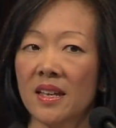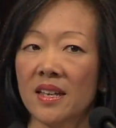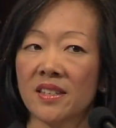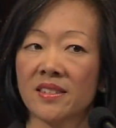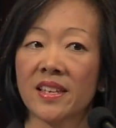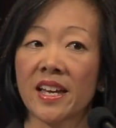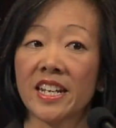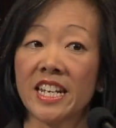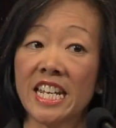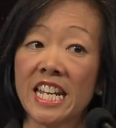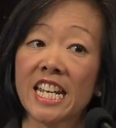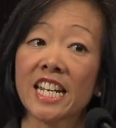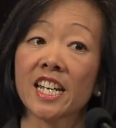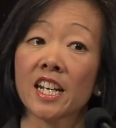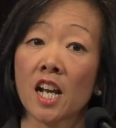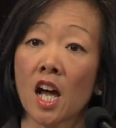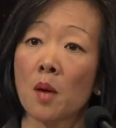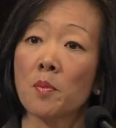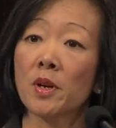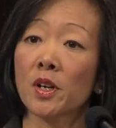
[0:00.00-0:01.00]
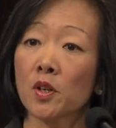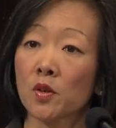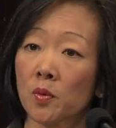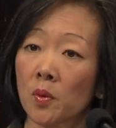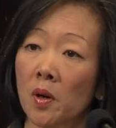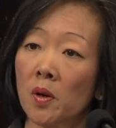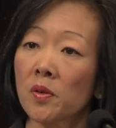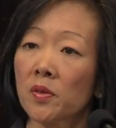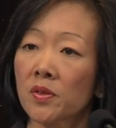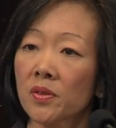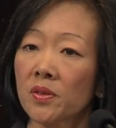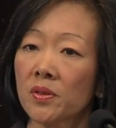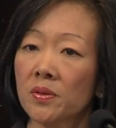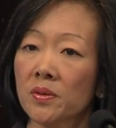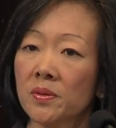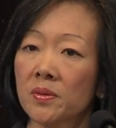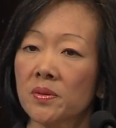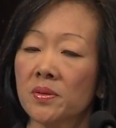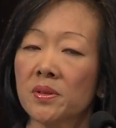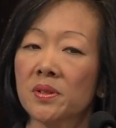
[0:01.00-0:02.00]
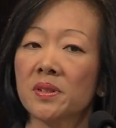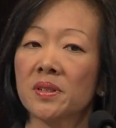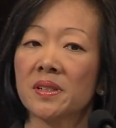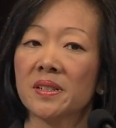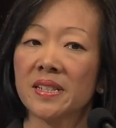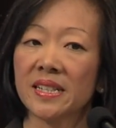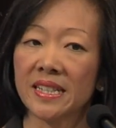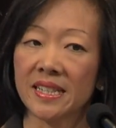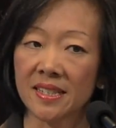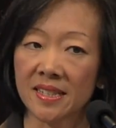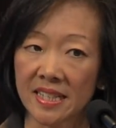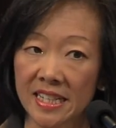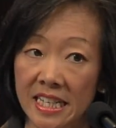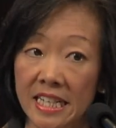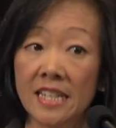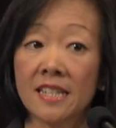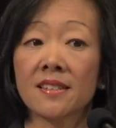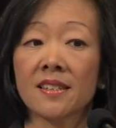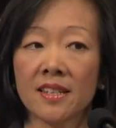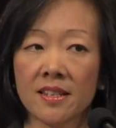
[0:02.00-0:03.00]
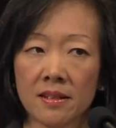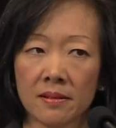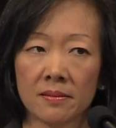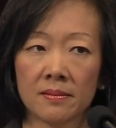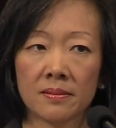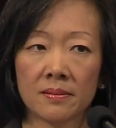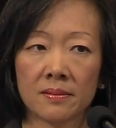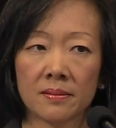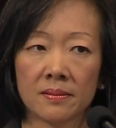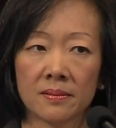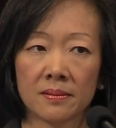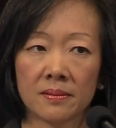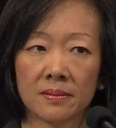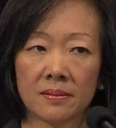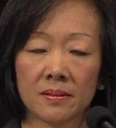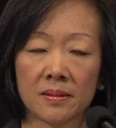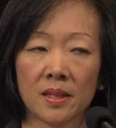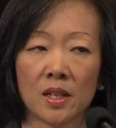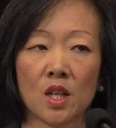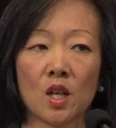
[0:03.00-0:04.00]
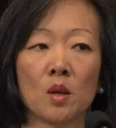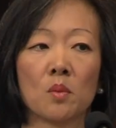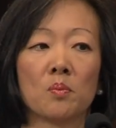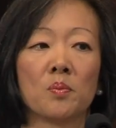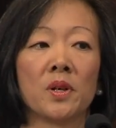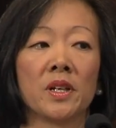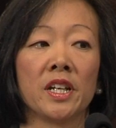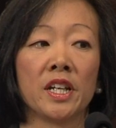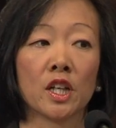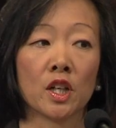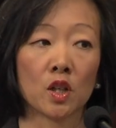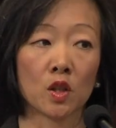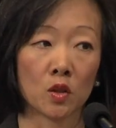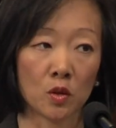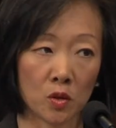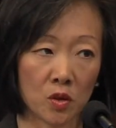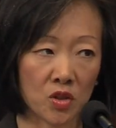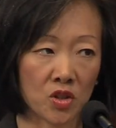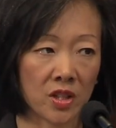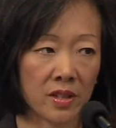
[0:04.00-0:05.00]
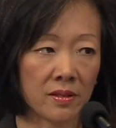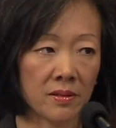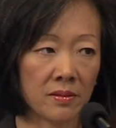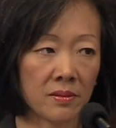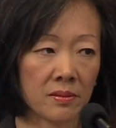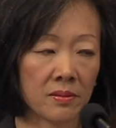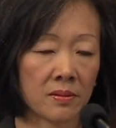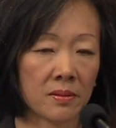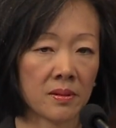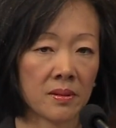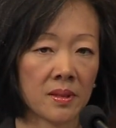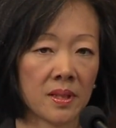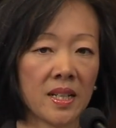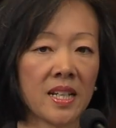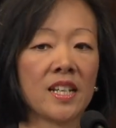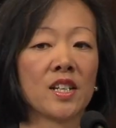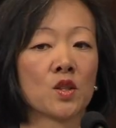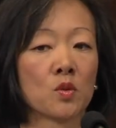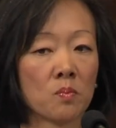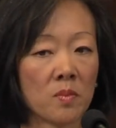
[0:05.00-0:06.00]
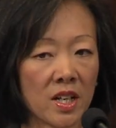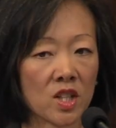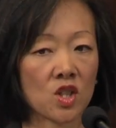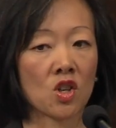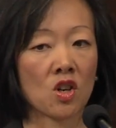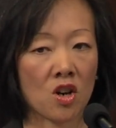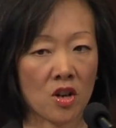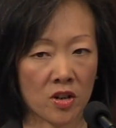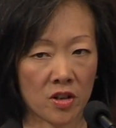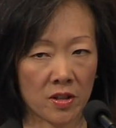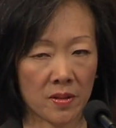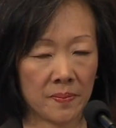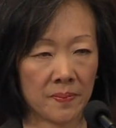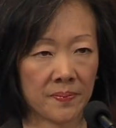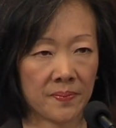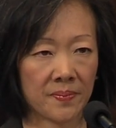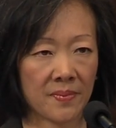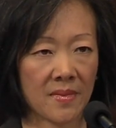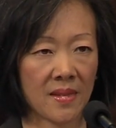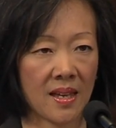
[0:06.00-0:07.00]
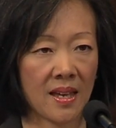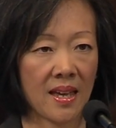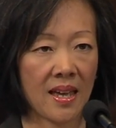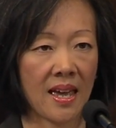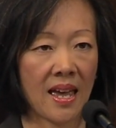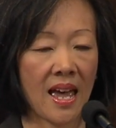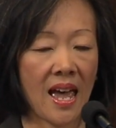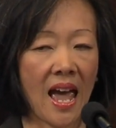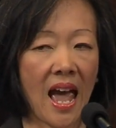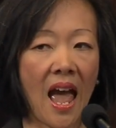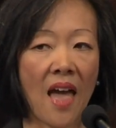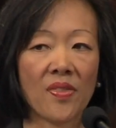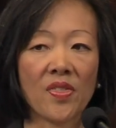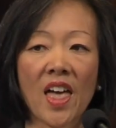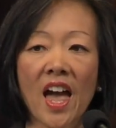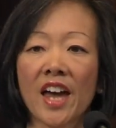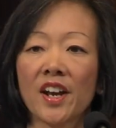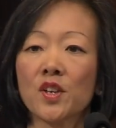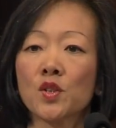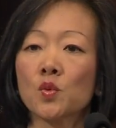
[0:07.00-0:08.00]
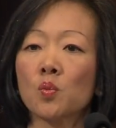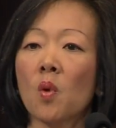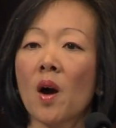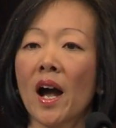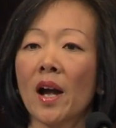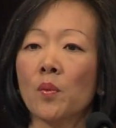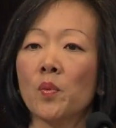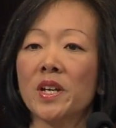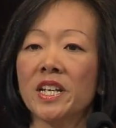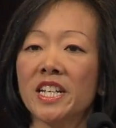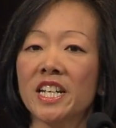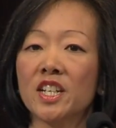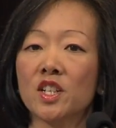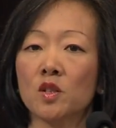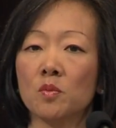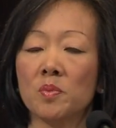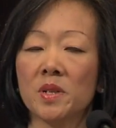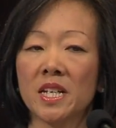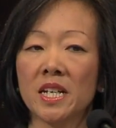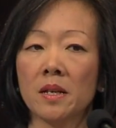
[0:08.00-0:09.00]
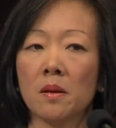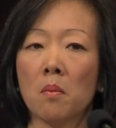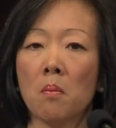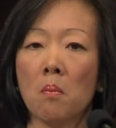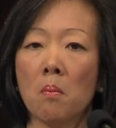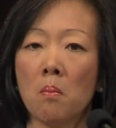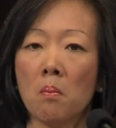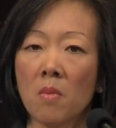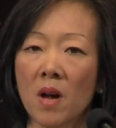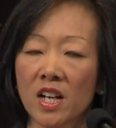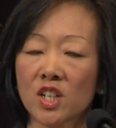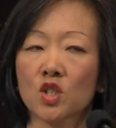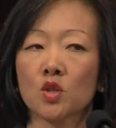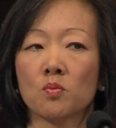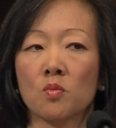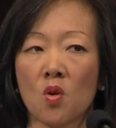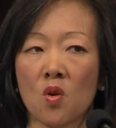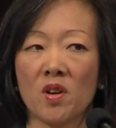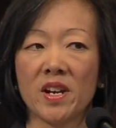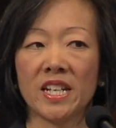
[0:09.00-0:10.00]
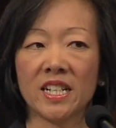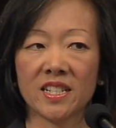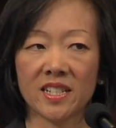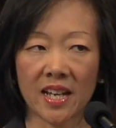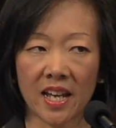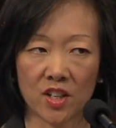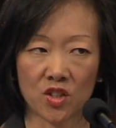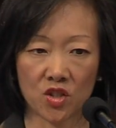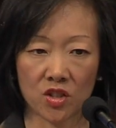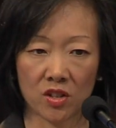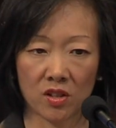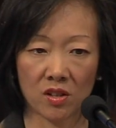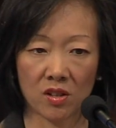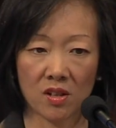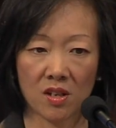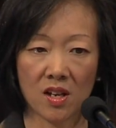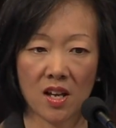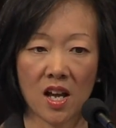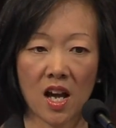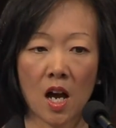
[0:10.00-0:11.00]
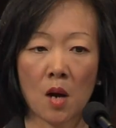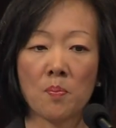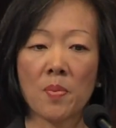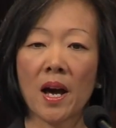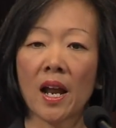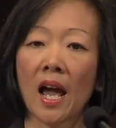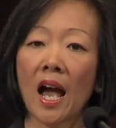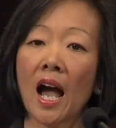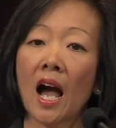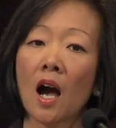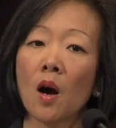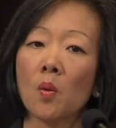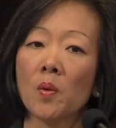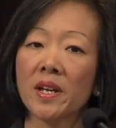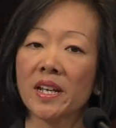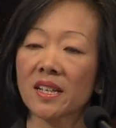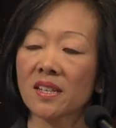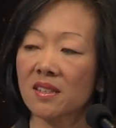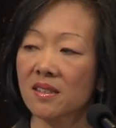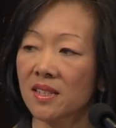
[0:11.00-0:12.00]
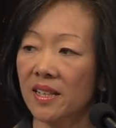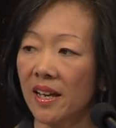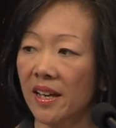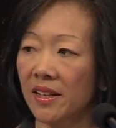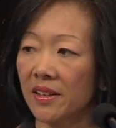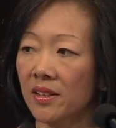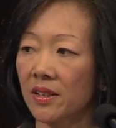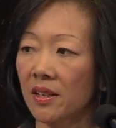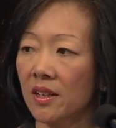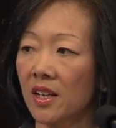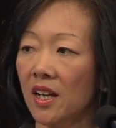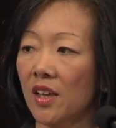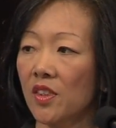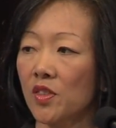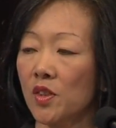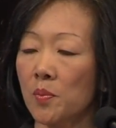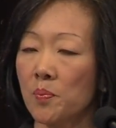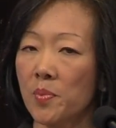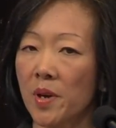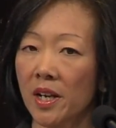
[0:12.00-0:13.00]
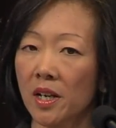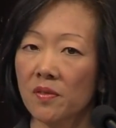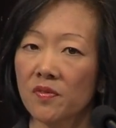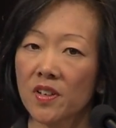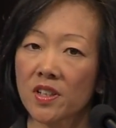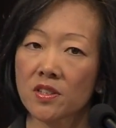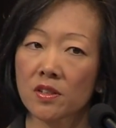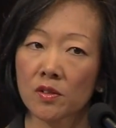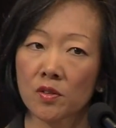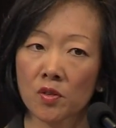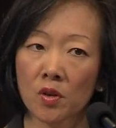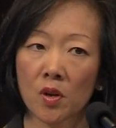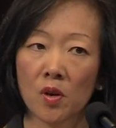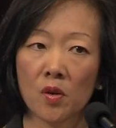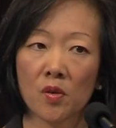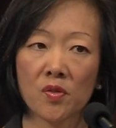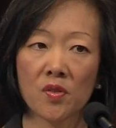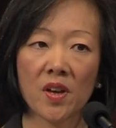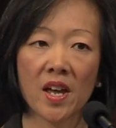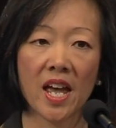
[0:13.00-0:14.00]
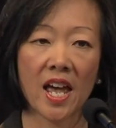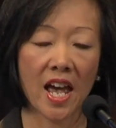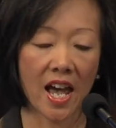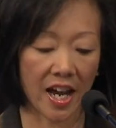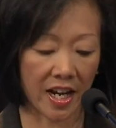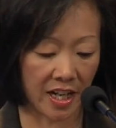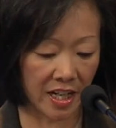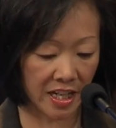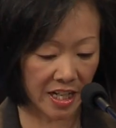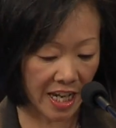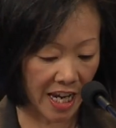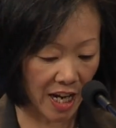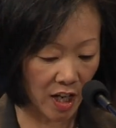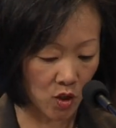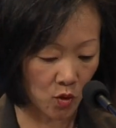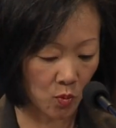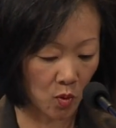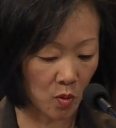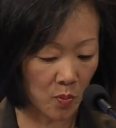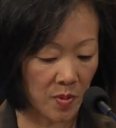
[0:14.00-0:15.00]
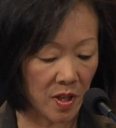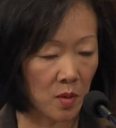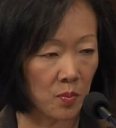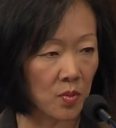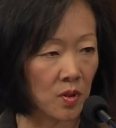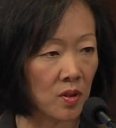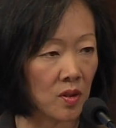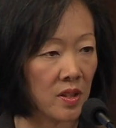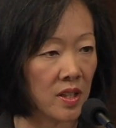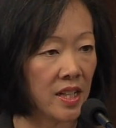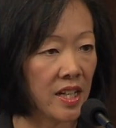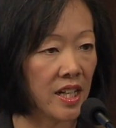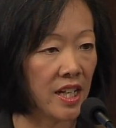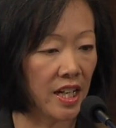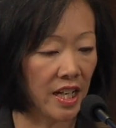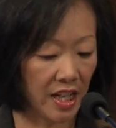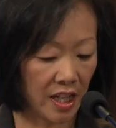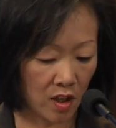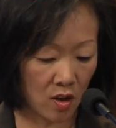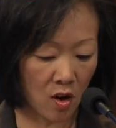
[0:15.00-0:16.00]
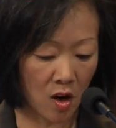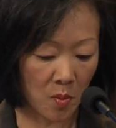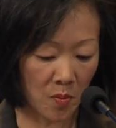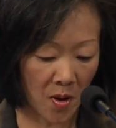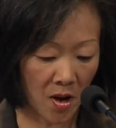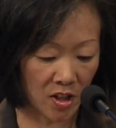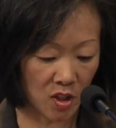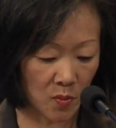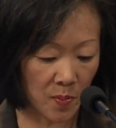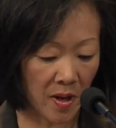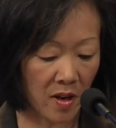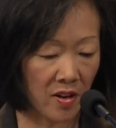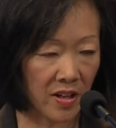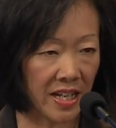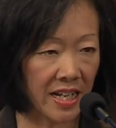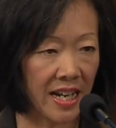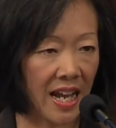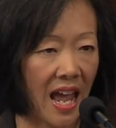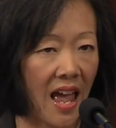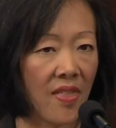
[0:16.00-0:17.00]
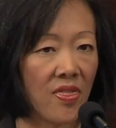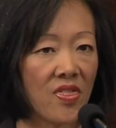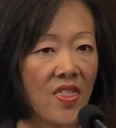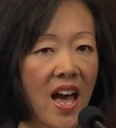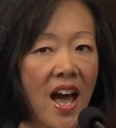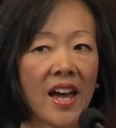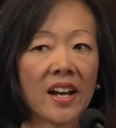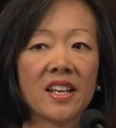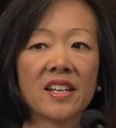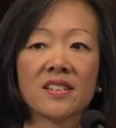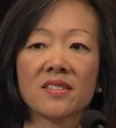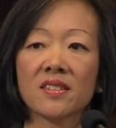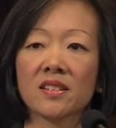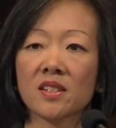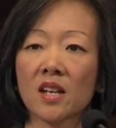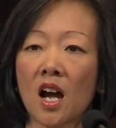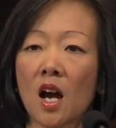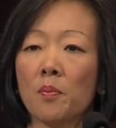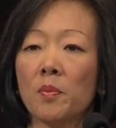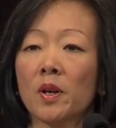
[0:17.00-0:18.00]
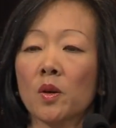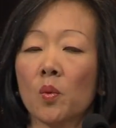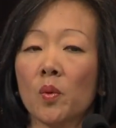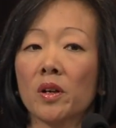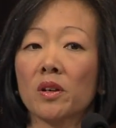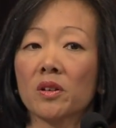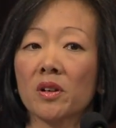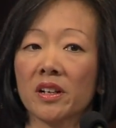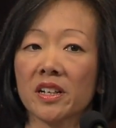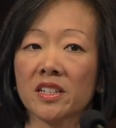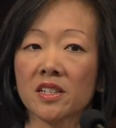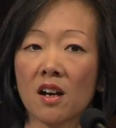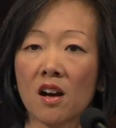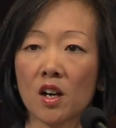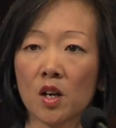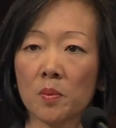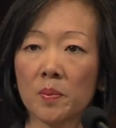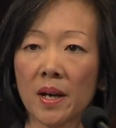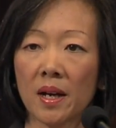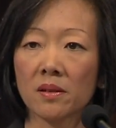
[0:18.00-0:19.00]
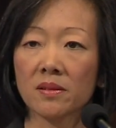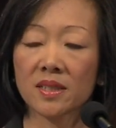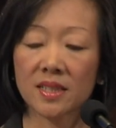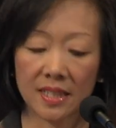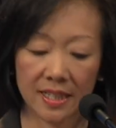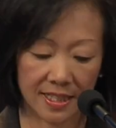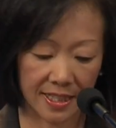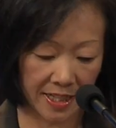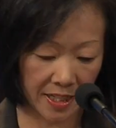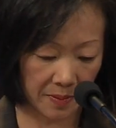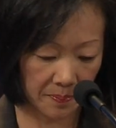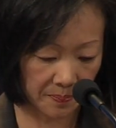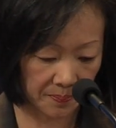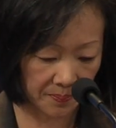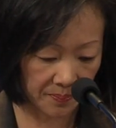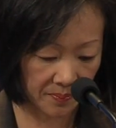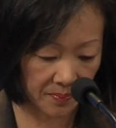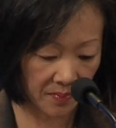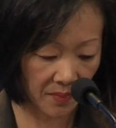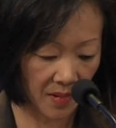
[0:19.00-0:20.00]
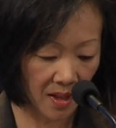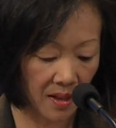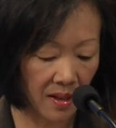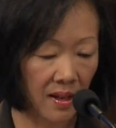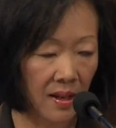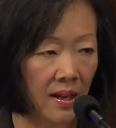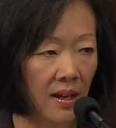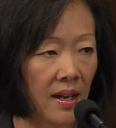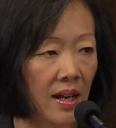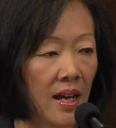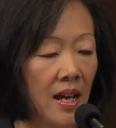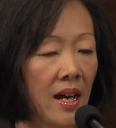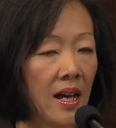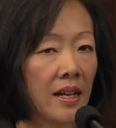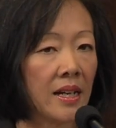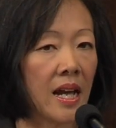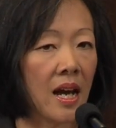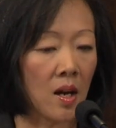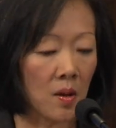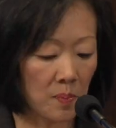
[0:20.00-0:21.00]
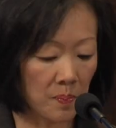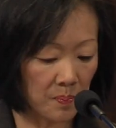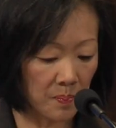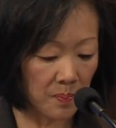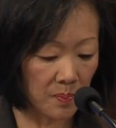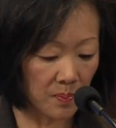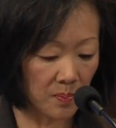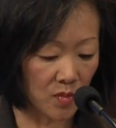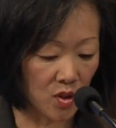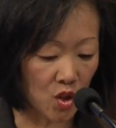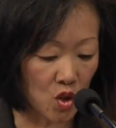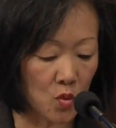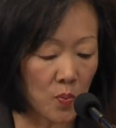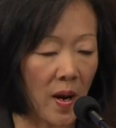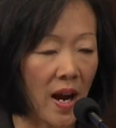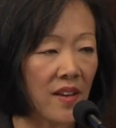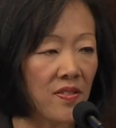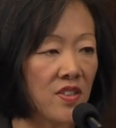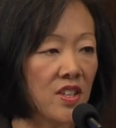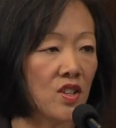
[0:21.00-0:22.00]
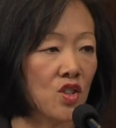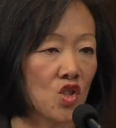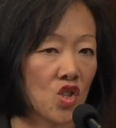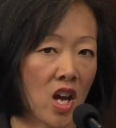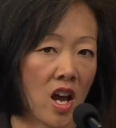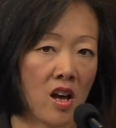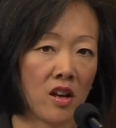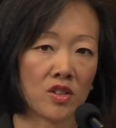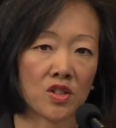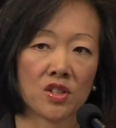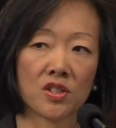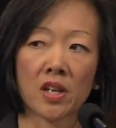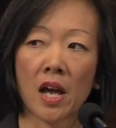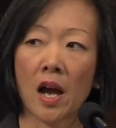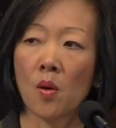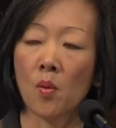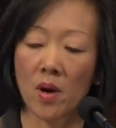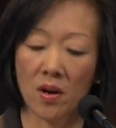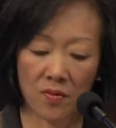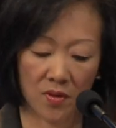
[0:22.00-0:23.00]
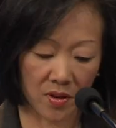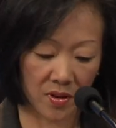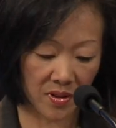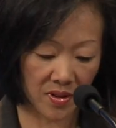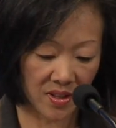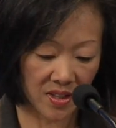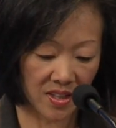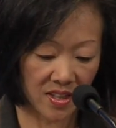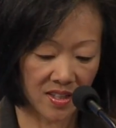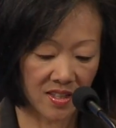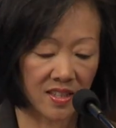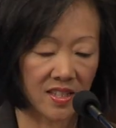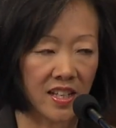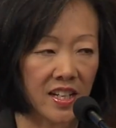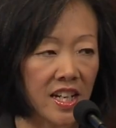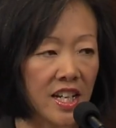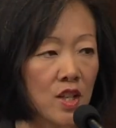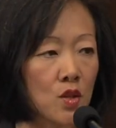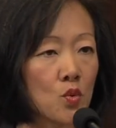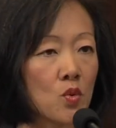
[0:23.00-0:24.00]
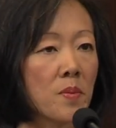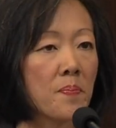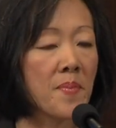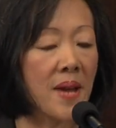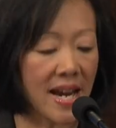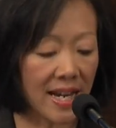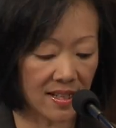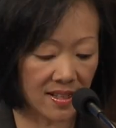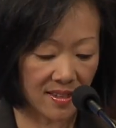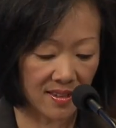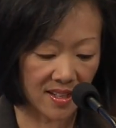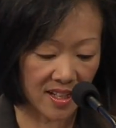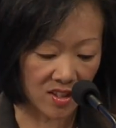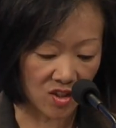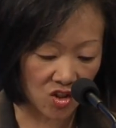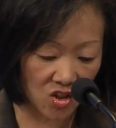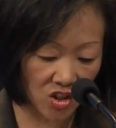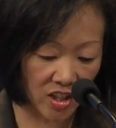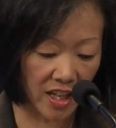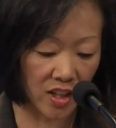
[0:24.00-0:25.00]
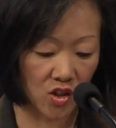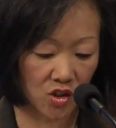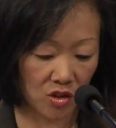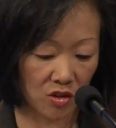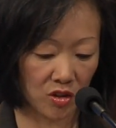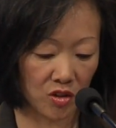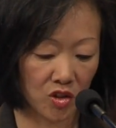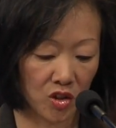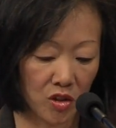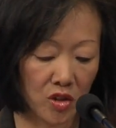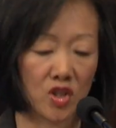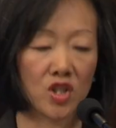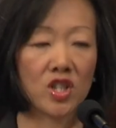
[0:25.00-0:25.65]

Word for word: is that economic growth is easy, but inclusion is much harder. And that is why we need to be much more intentional about how we extend the benefits of growth and engage more people in our prosperity. And that is the topic we're going to talk about today. Now, despite these challenges, however, cities remain essential to